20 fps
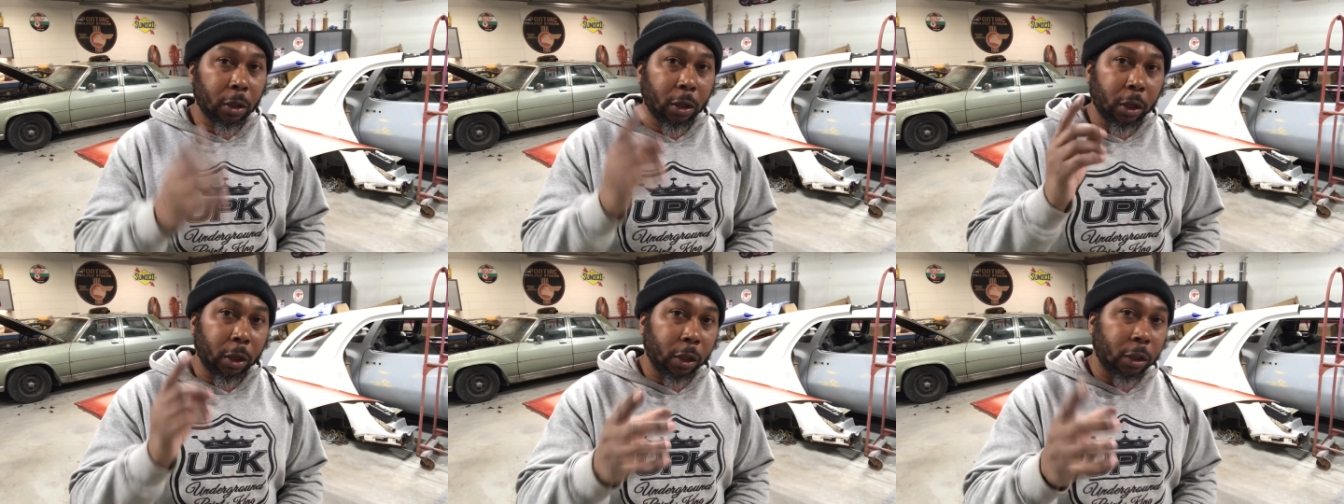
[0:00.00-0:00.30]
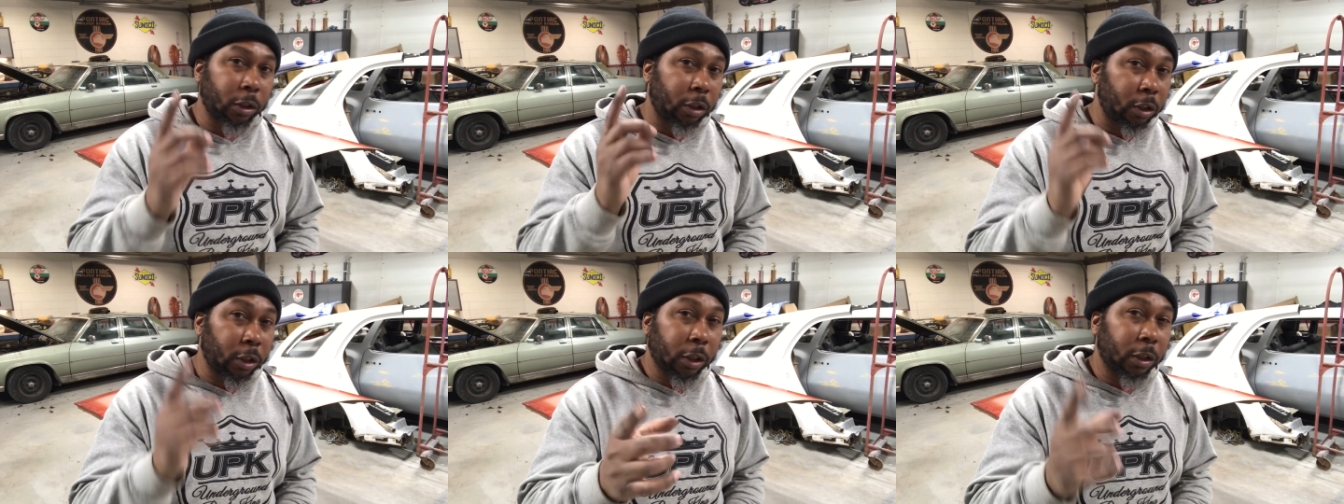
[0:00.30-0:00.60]

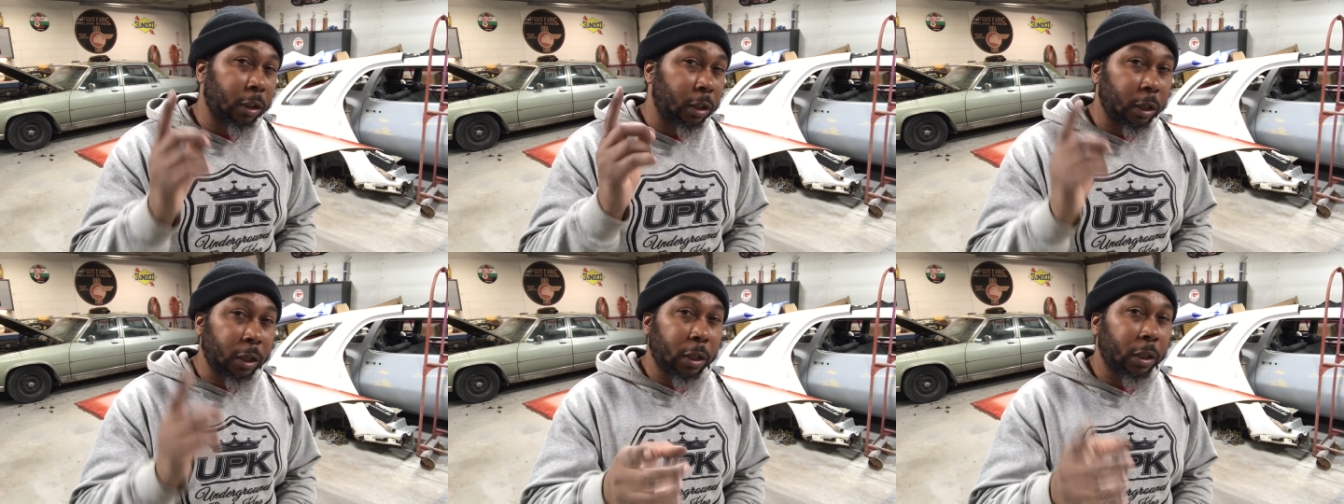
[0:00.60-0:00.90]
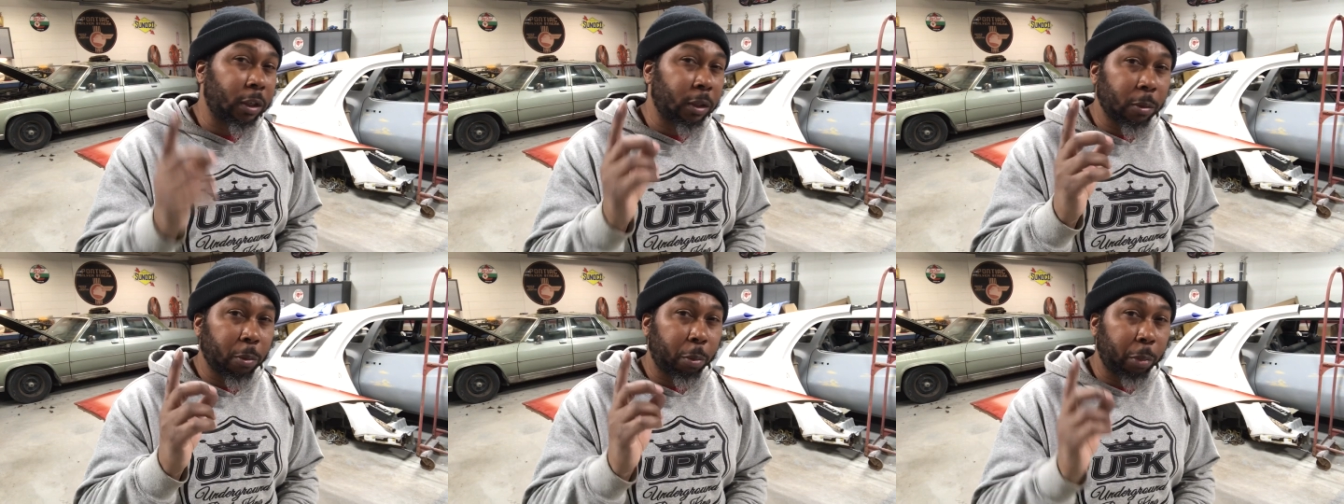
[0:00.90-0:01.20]
it just
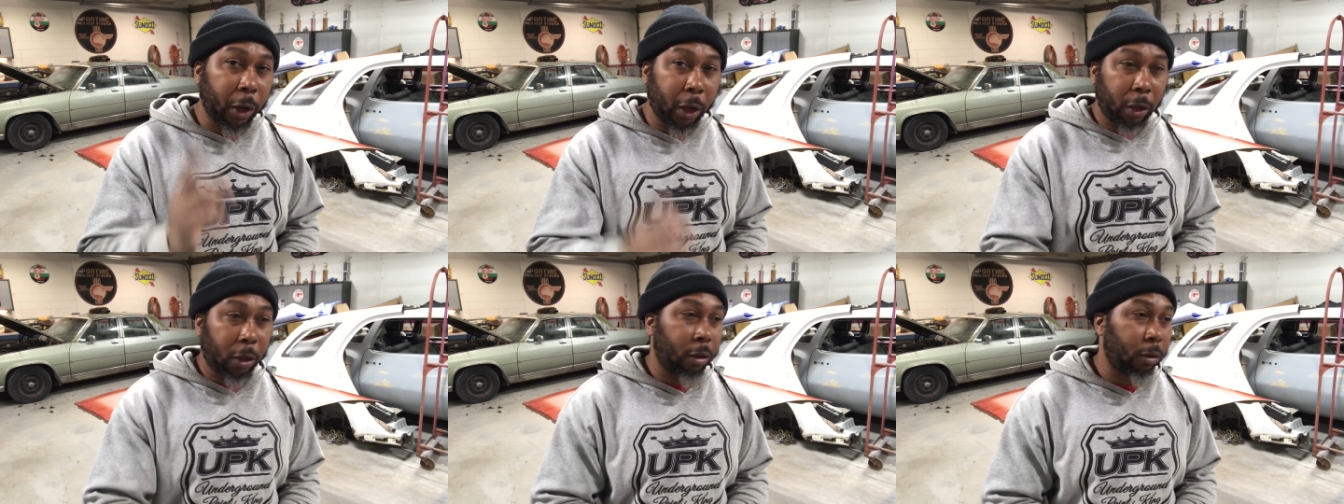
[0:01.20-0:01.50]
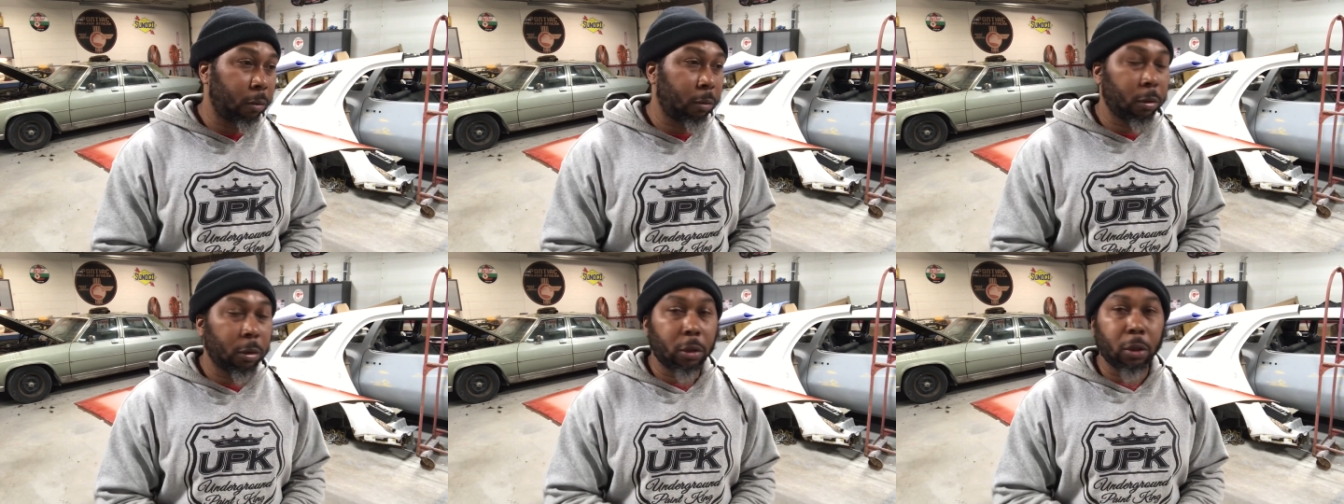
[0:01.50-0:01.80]
needs some paint.
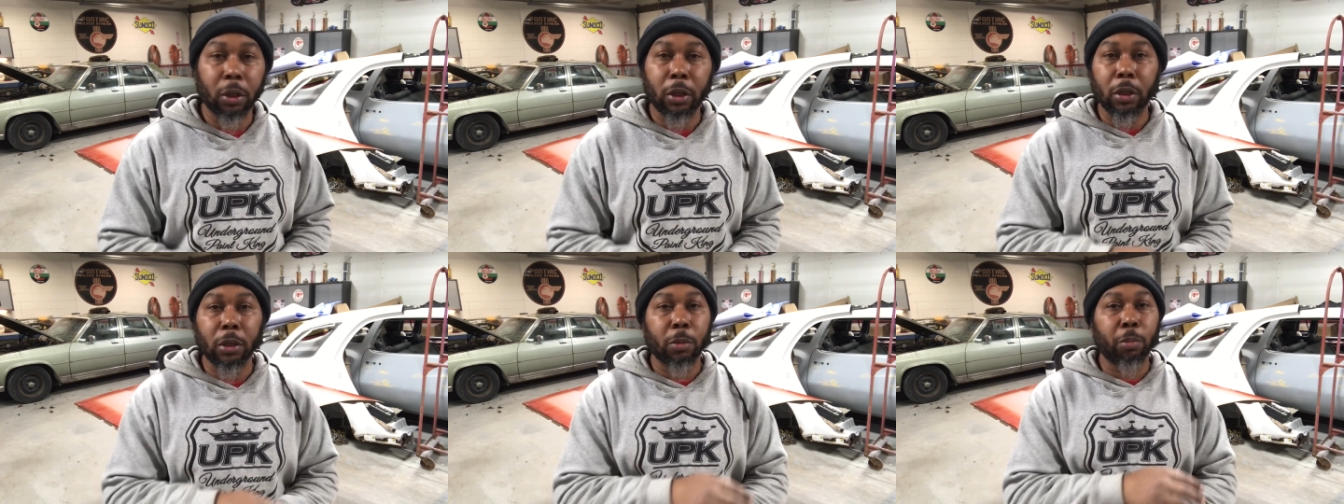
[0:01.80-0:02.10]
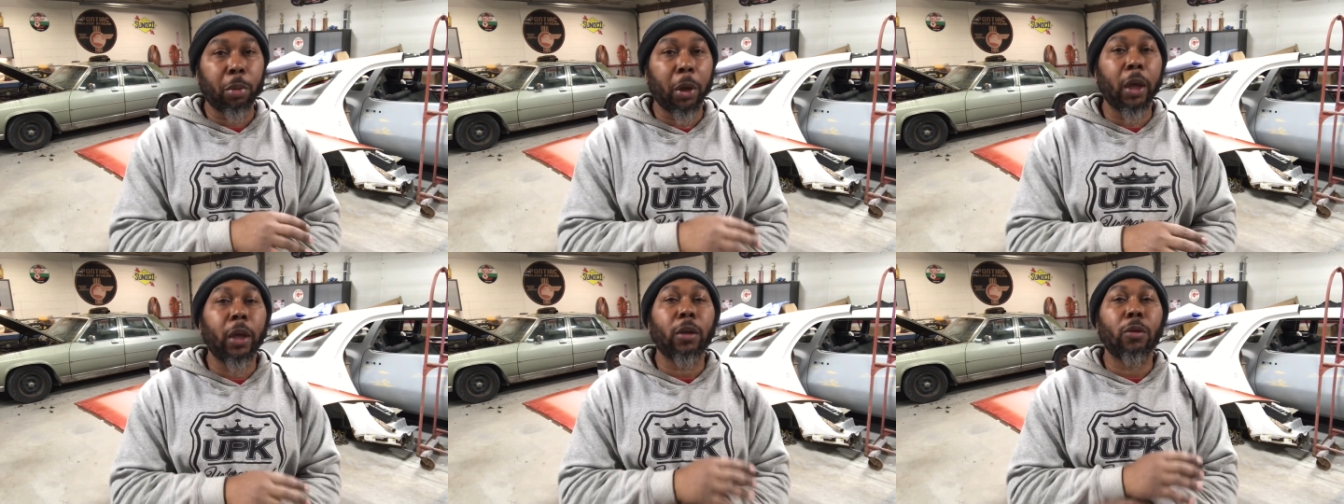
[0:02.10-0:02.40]
It's
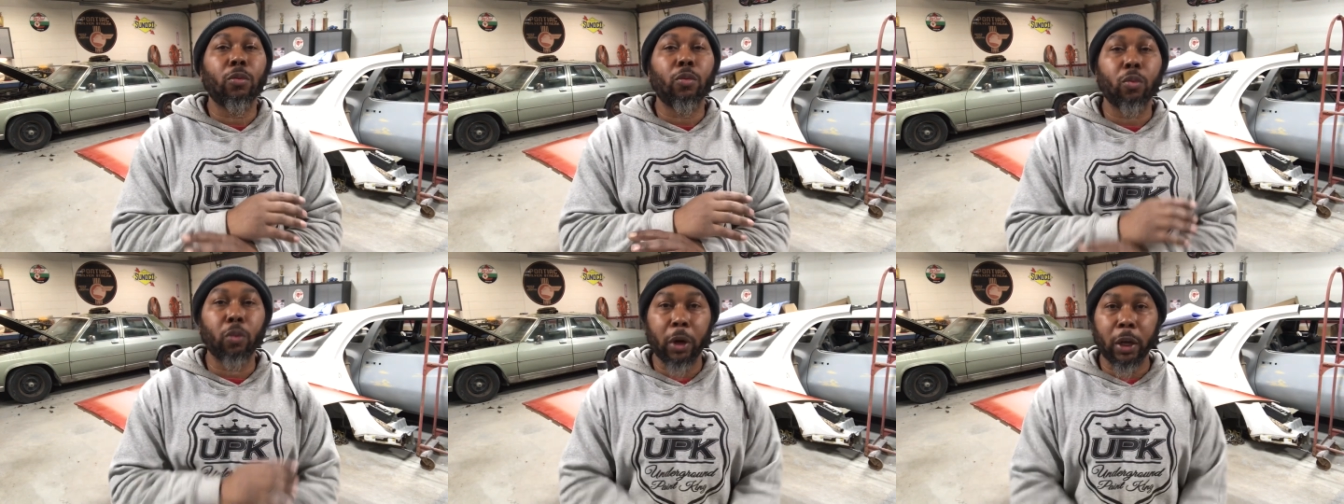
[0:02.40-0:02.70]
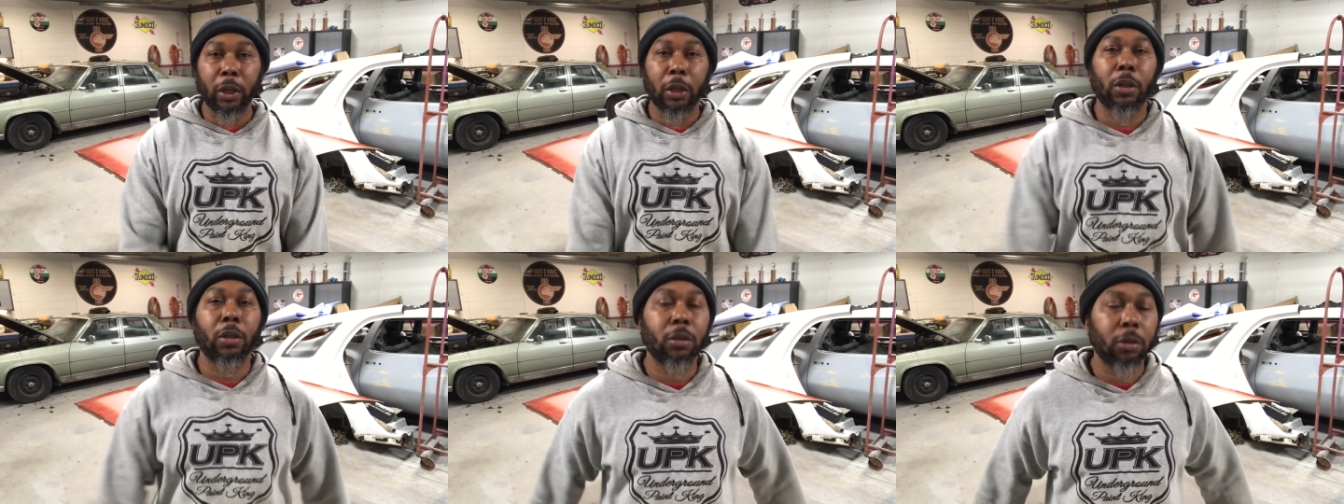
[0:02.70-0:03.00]
paint
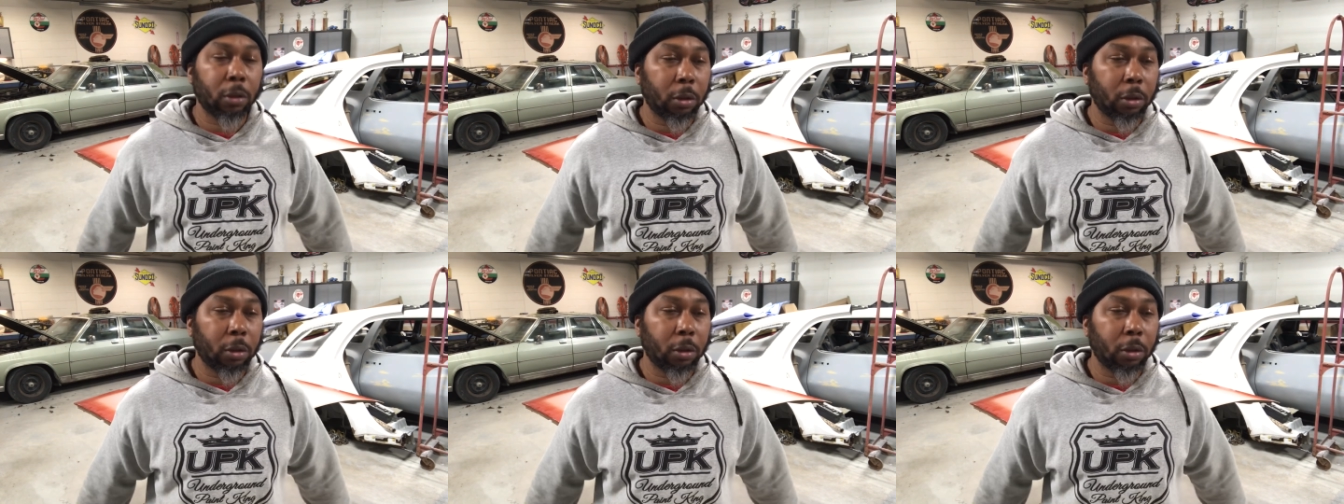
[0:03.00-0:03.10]
ready.